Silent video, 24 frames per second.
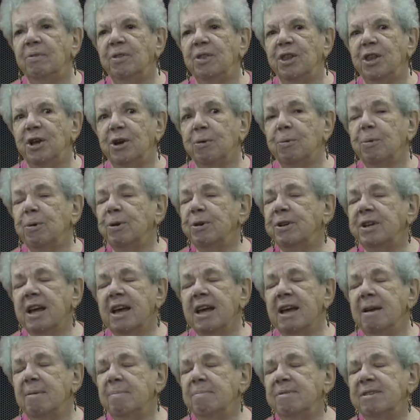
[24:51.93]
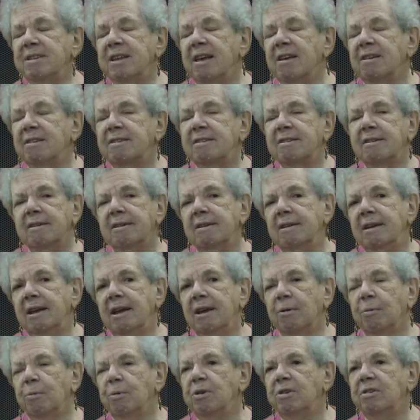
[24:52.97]
There were times that
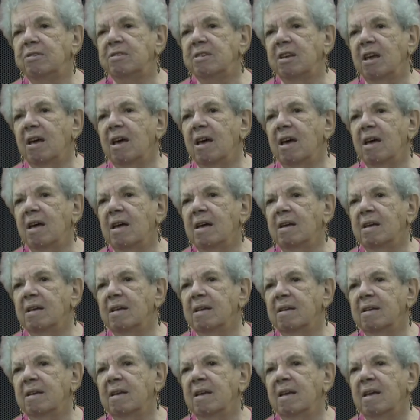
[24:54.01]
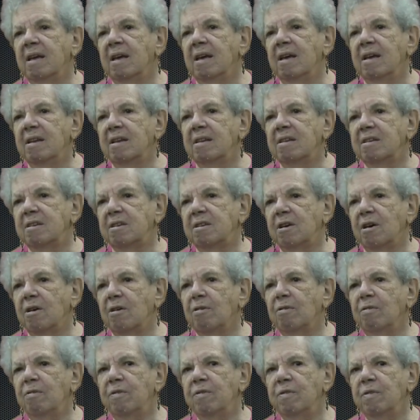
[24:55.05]
it was tough.